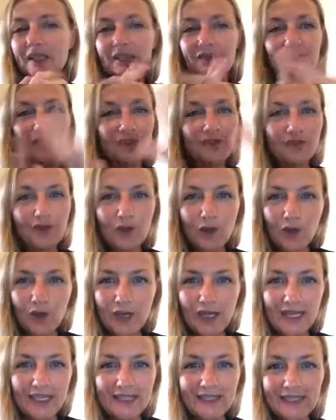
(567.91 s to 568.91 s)
and if you've
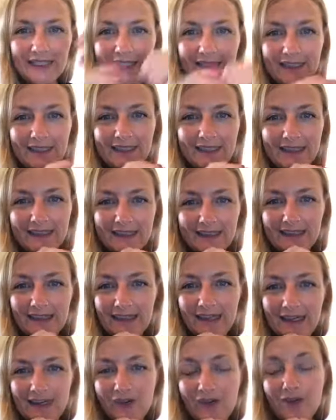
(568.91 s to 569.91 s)
got any
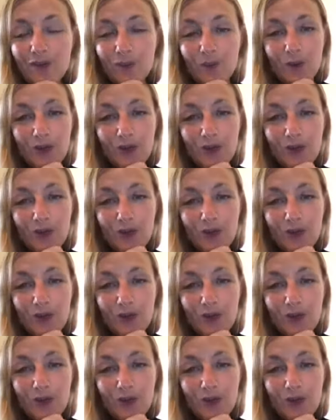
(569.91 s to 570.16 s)
other